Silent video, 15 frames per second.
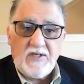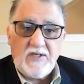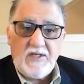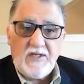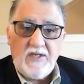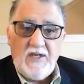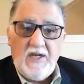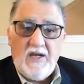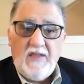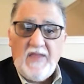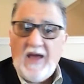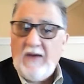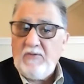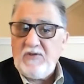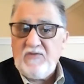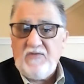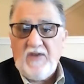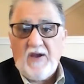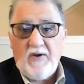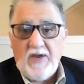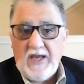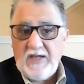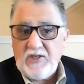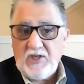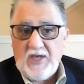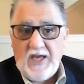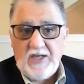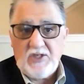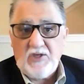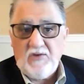and that was very
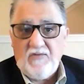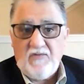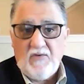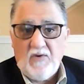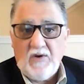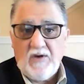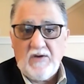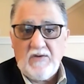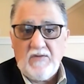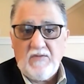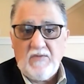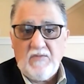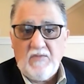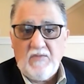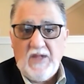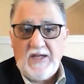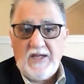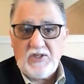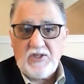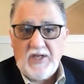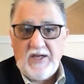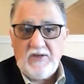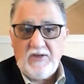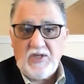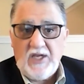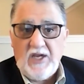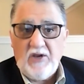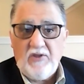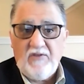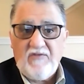educational for legislators to
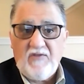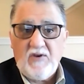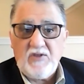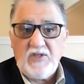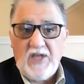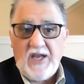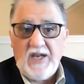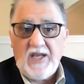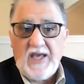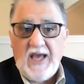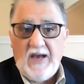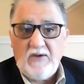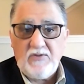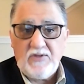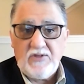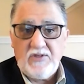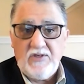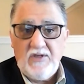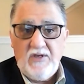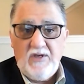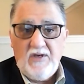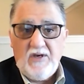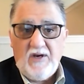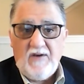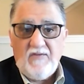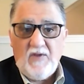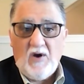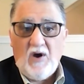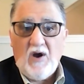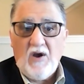hear the firsthand accounts of
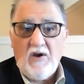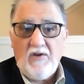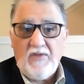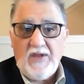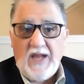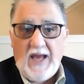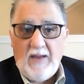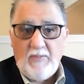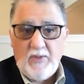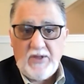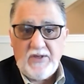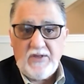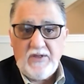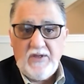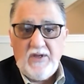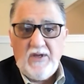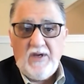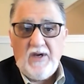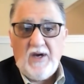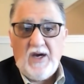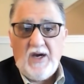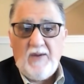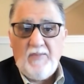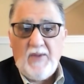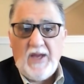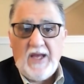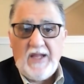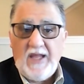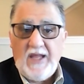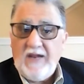the horror that happened.
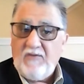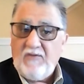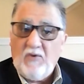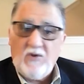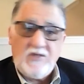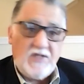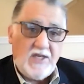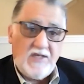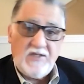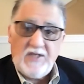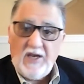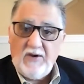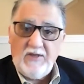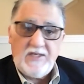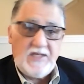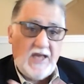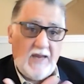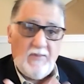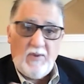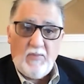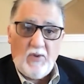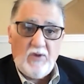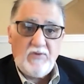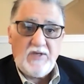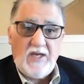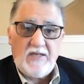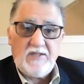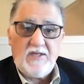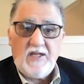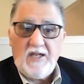And then, of course, the Azeris came and
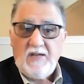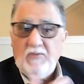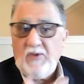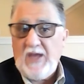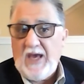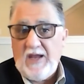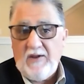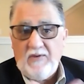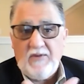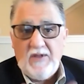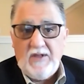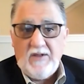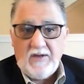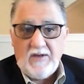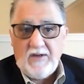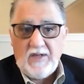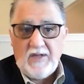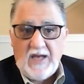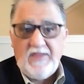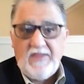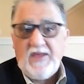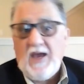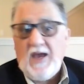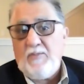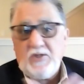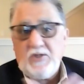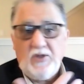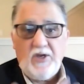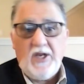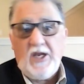protested, and we had the
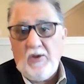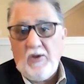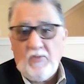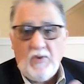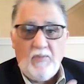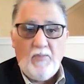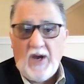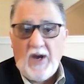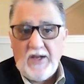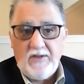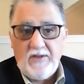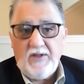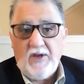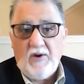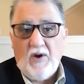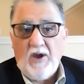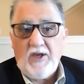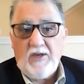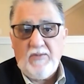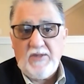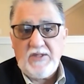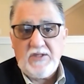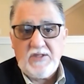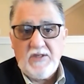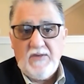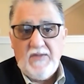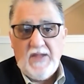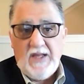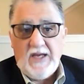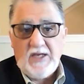opportunity to rebut their arguments.
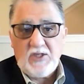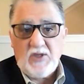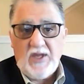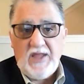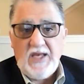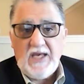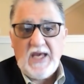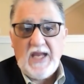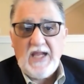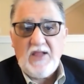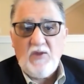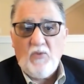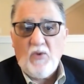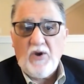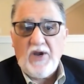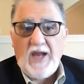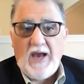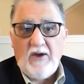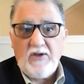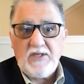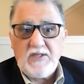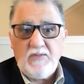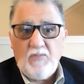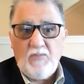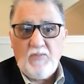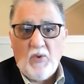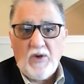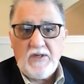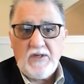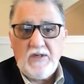And so I think getting the word out is
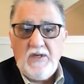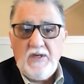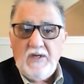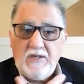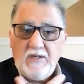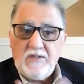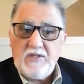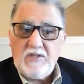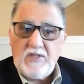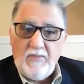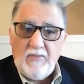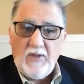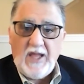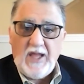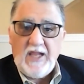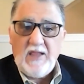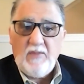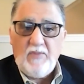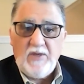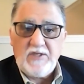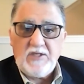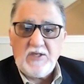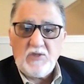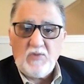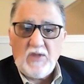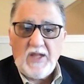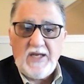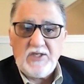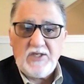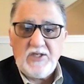important, stimulating the business
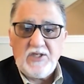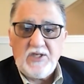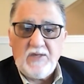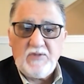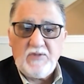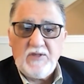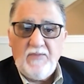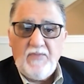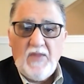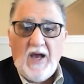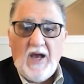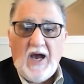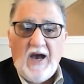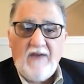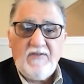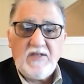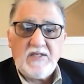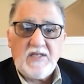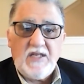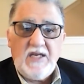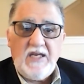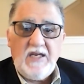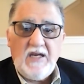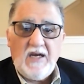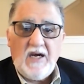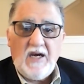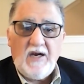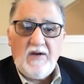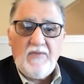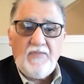relationships. Obviously,
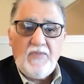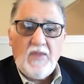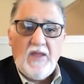uh,